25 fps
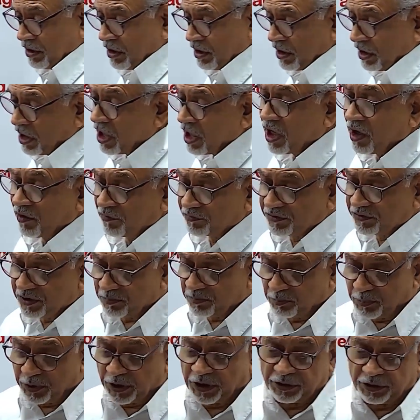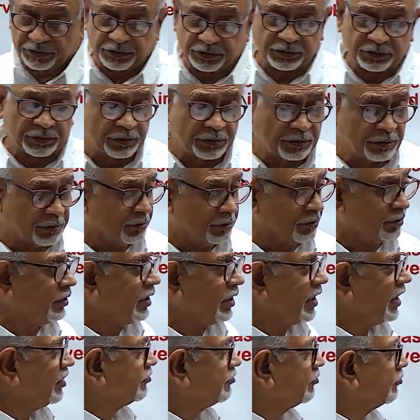after birth. You know,
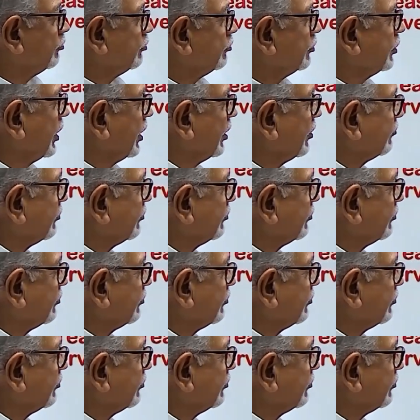as soon as a